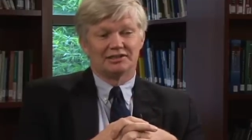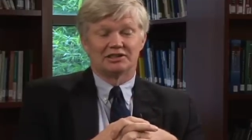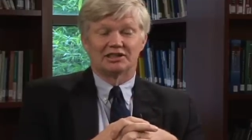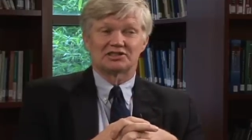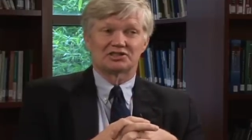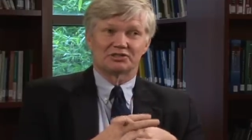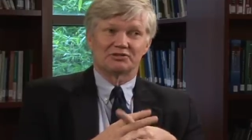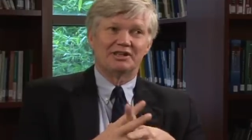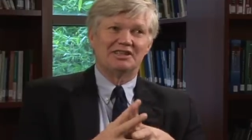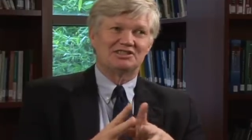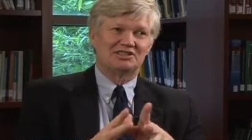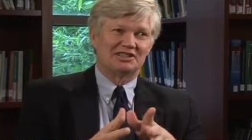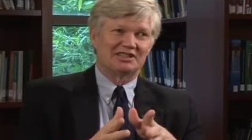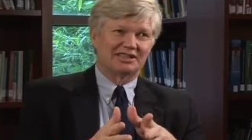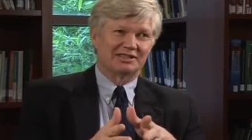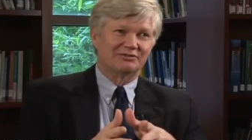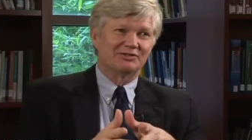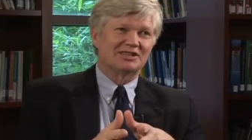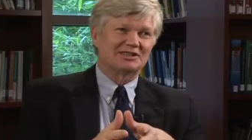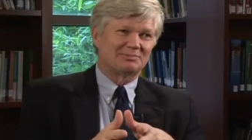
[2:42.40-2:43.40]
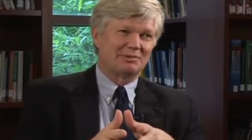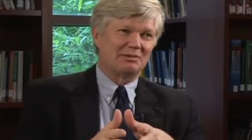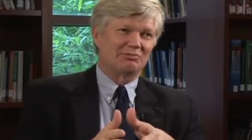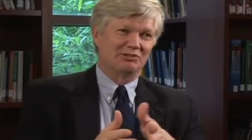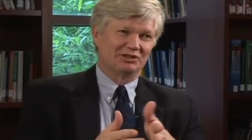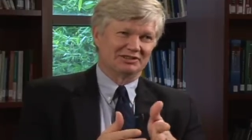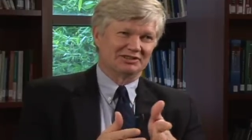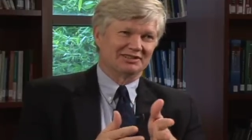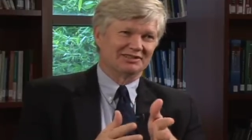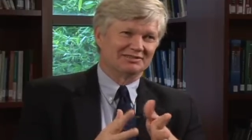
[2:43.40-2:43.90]
not so easy to convince
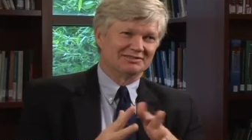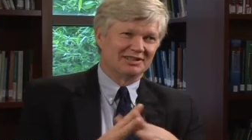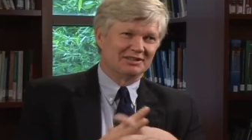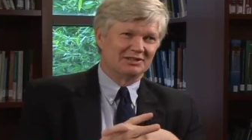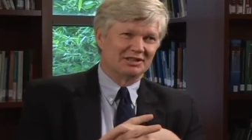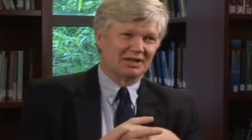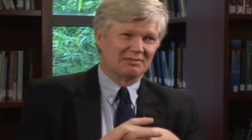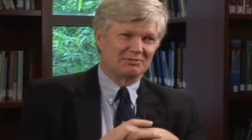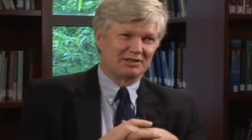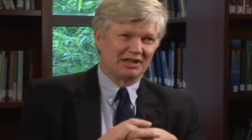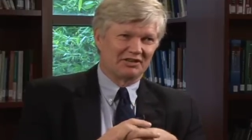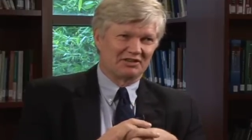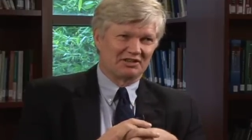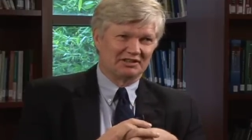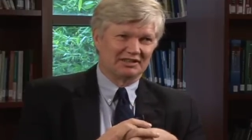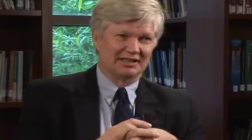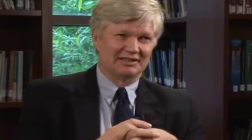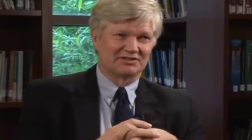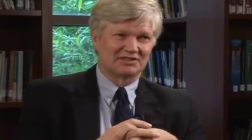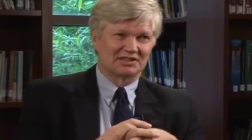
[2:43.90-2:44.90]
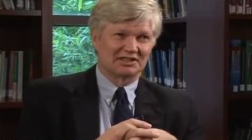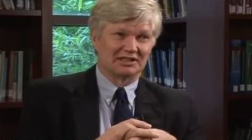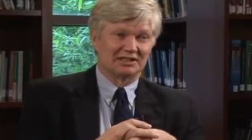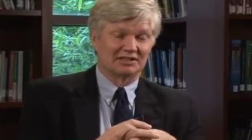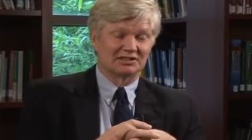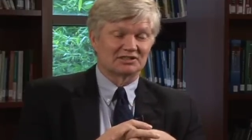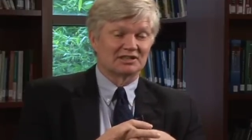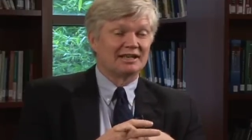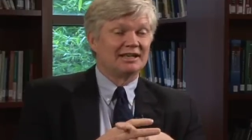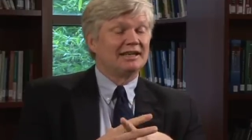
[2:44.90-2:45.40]
people to adopt healthy
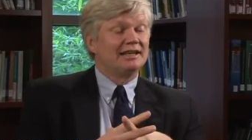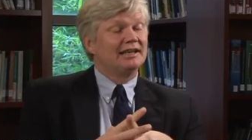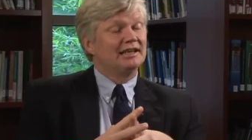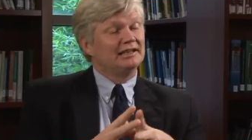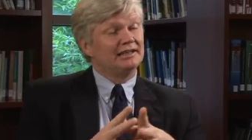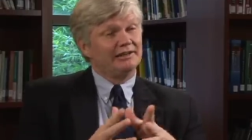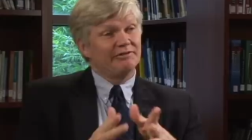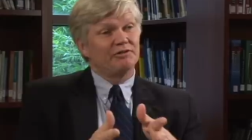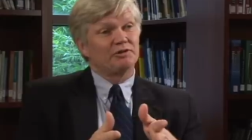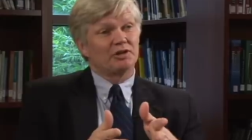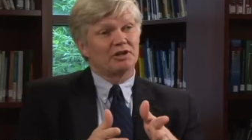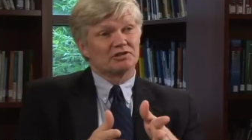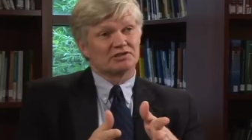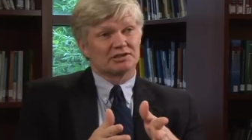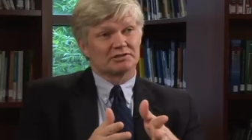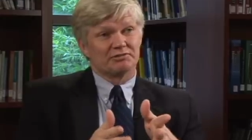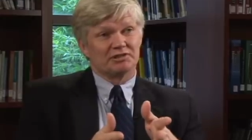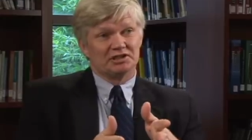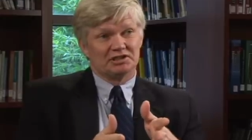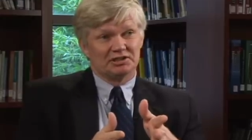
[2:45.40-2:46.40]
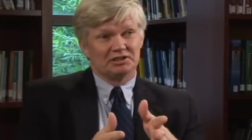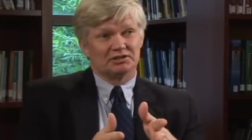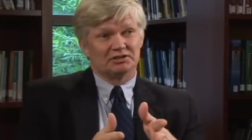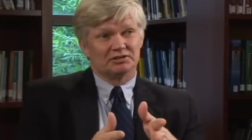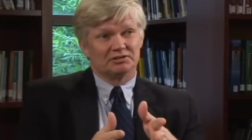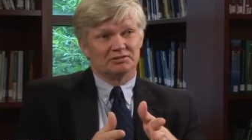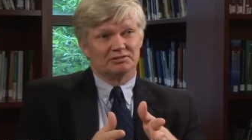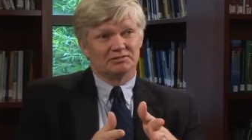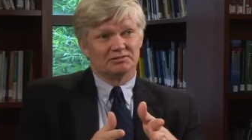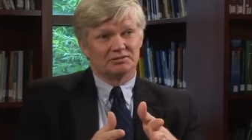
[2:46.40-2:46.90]
lifestyles. And even those that we
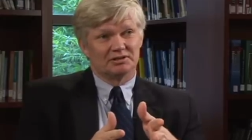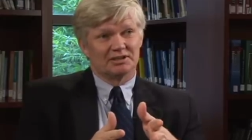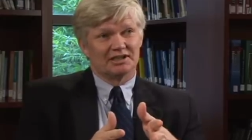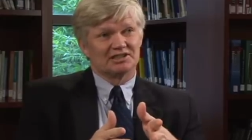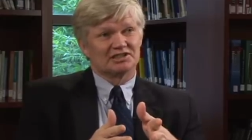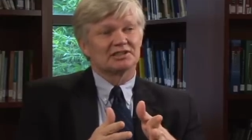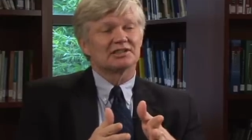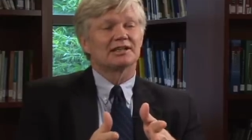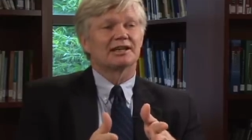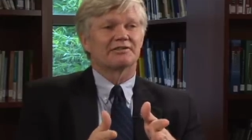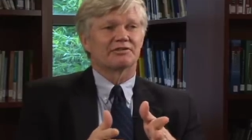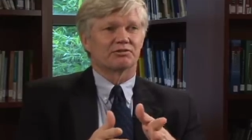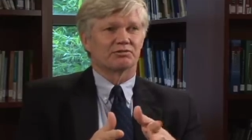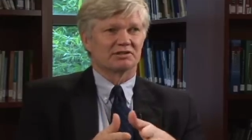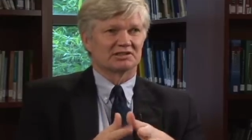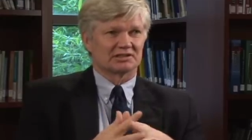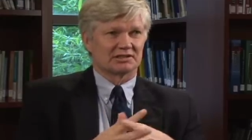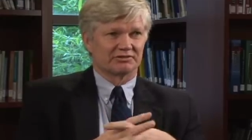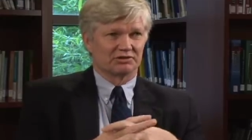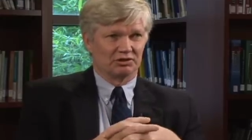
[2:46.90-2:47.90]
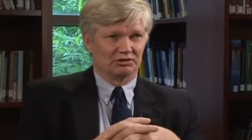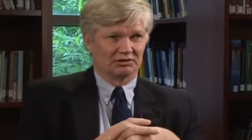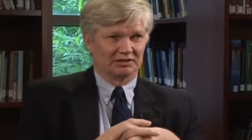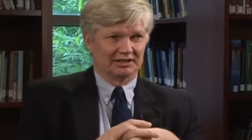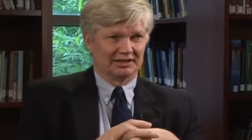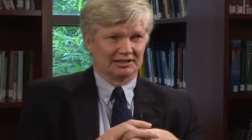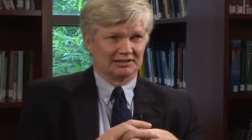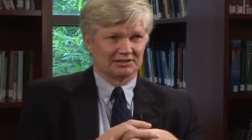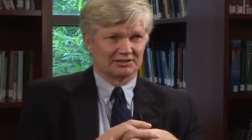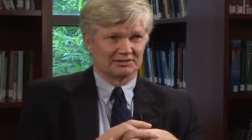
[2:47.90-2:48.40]
do, they still have a risk of colon
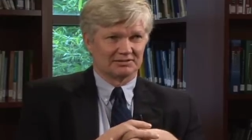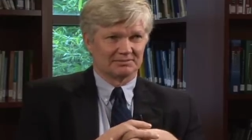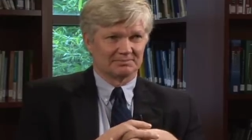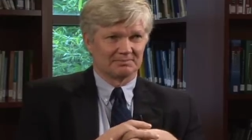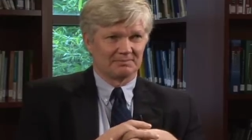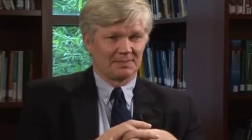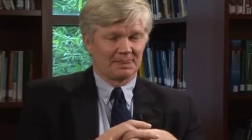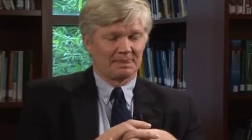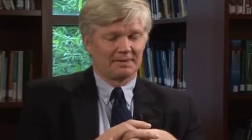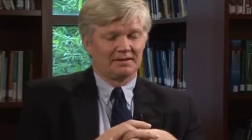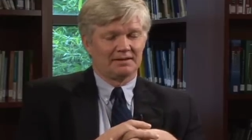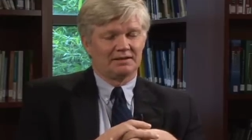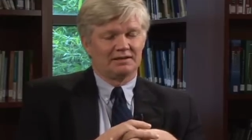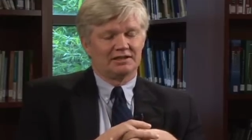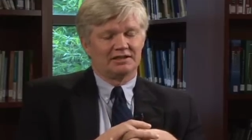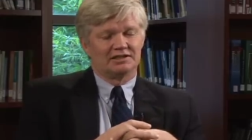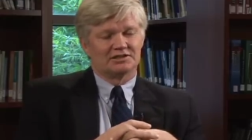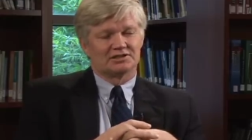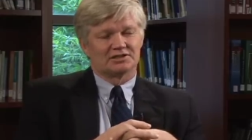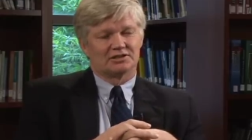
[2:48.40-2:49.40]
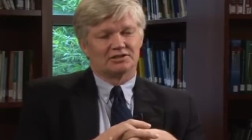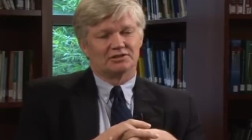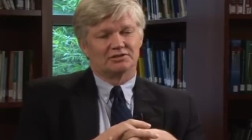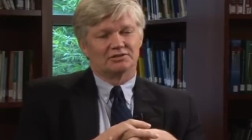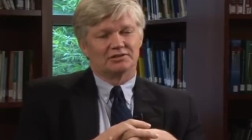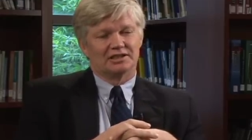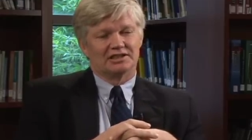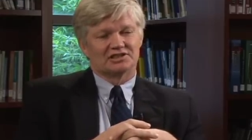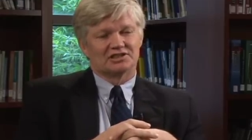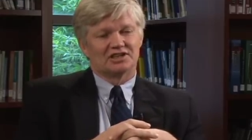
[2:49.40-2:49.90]
cancer.
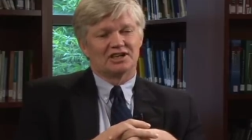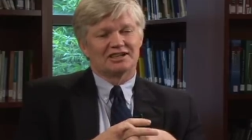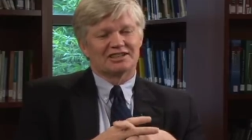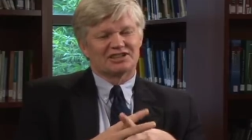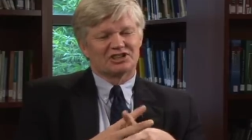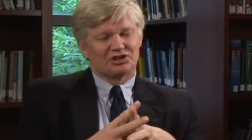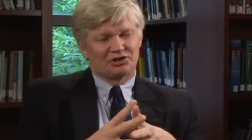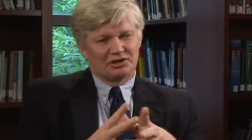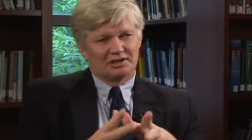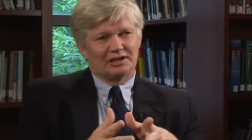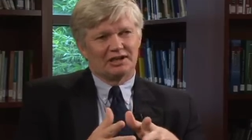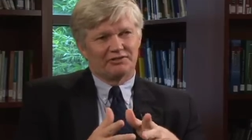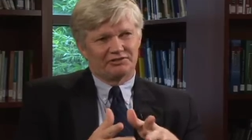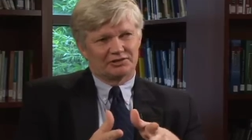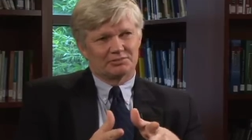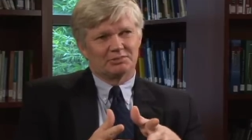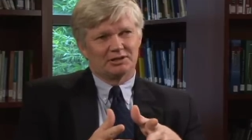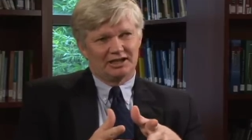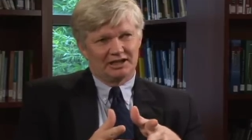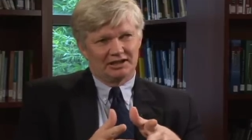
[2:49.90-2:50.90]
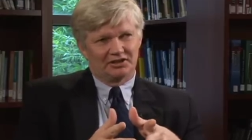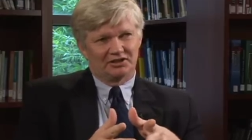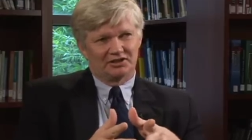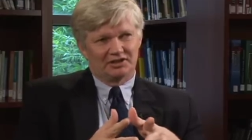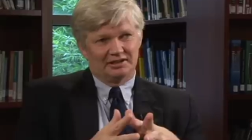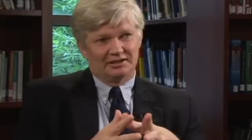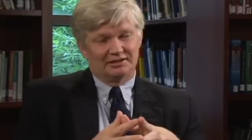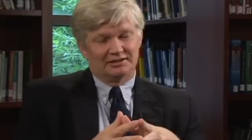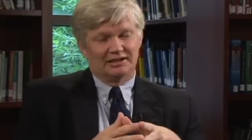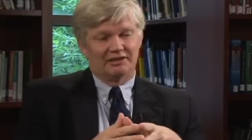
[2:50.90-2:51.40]
So it's not good enough to be
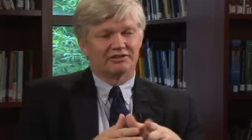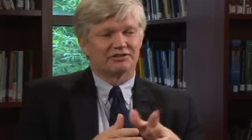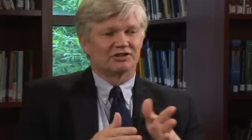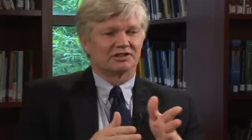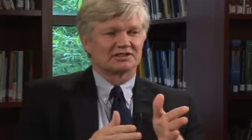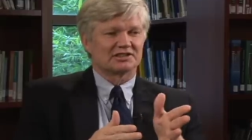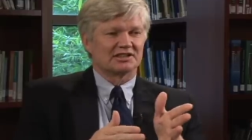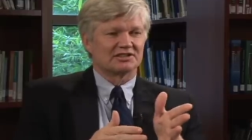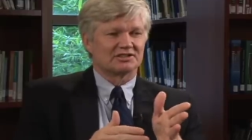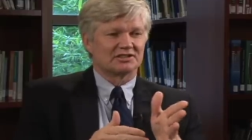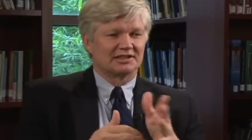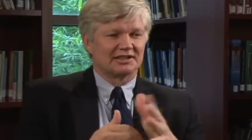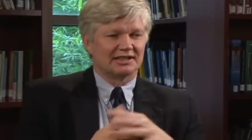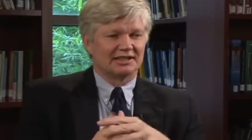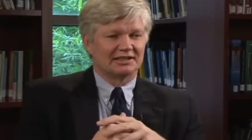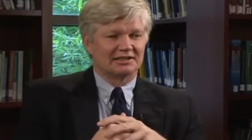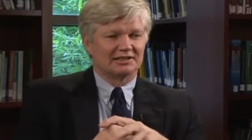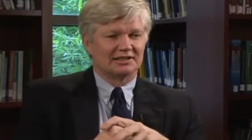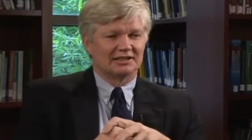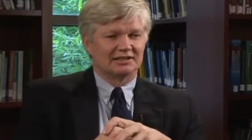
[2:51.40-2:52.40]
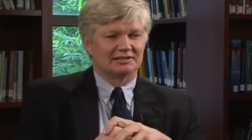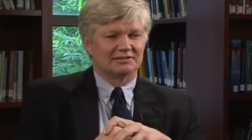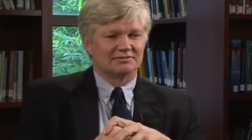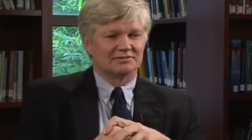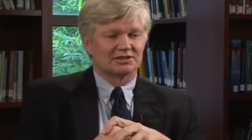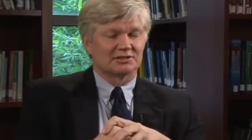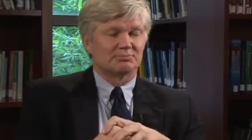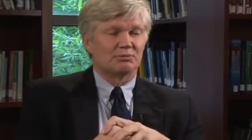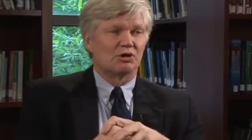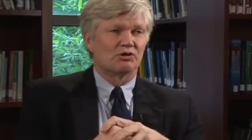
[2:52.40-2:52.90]
healthy. Now, of course, I should add that
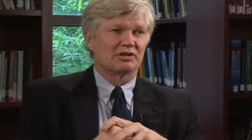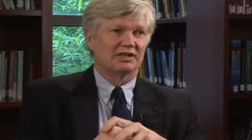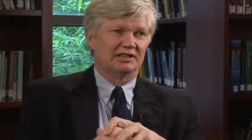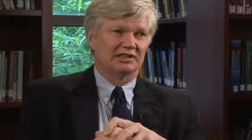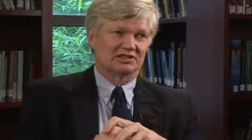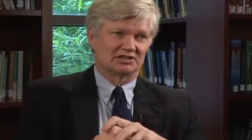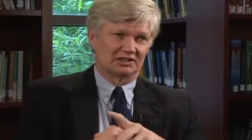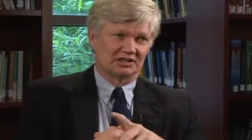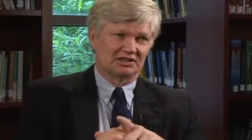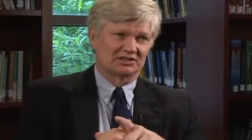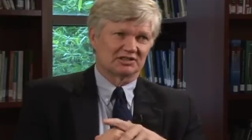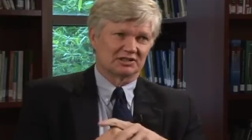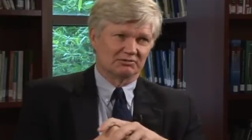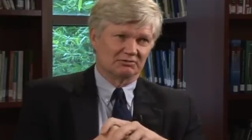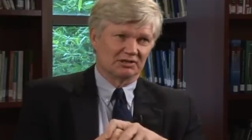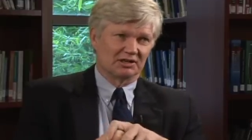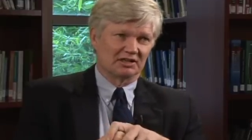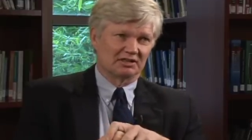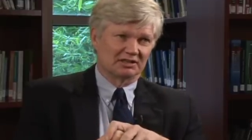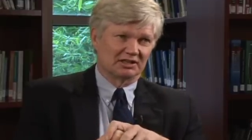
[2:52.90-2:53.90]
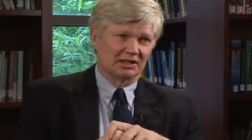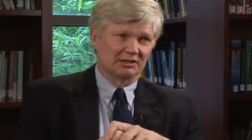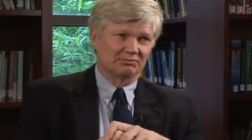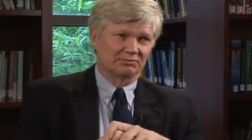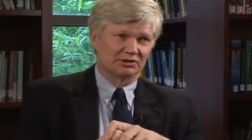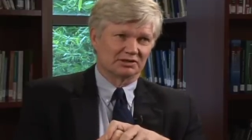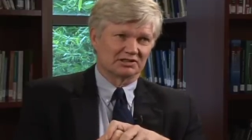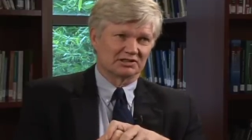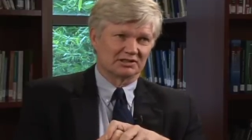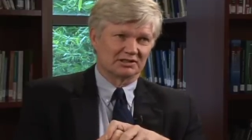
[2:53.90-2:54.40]
smoking is also one of the
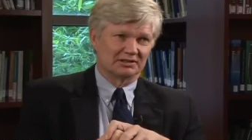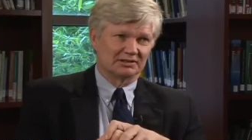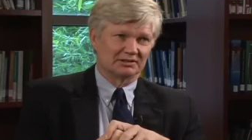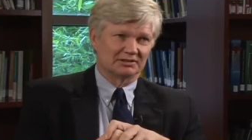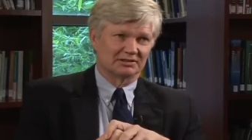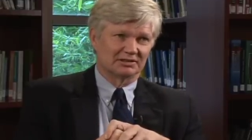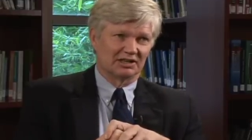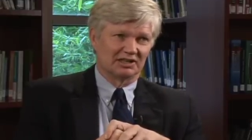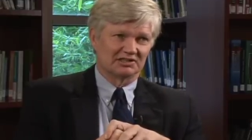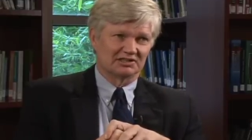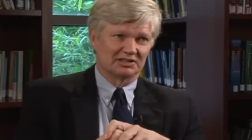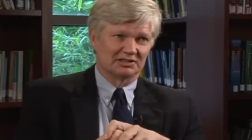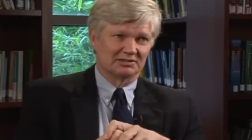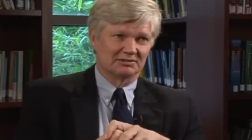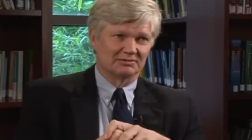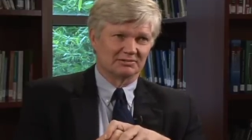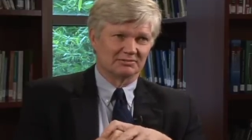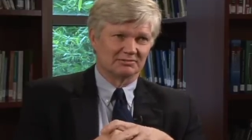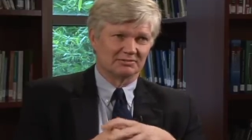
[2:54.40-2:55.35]
culprits in causing